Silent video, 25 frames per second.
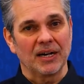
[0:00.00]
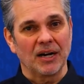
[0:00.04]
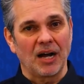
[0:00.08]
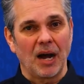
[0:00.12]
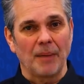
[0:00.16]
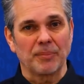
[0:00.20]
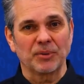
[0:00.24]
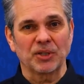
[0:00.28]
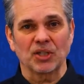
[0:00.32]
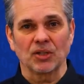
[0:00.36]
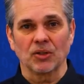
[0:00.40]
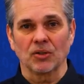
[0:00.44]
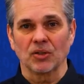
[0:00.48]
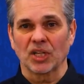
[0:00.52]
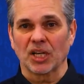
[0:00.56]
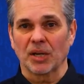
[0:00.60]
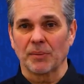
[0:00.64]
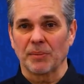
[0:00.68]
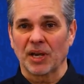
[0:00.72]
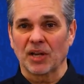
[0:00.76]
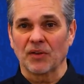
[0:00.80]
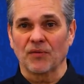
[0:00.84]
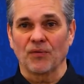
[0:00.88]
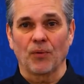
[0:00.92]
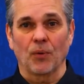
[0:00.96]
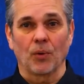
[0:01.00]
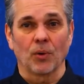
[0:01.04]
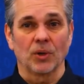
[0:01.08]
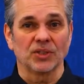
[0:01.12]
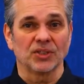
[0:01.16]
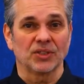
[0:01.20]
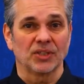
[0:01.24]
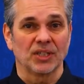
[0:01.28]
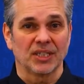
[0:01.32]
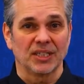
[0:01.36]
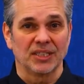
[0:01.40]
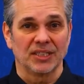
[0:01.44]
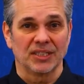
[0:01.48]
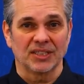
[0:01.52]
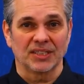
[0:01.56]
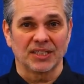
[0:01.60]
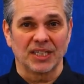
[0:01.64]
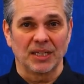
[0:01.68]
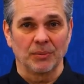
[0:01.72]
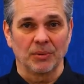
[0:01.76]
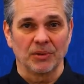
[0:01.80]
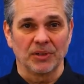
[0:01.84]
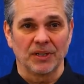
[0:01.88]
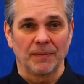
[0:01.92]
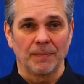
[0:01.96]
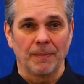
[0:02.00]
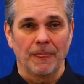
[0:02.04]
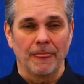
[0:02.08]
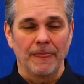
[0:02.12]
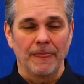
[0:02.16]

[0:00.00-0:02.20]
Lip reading: it optional, you can make it forced, you can disable it,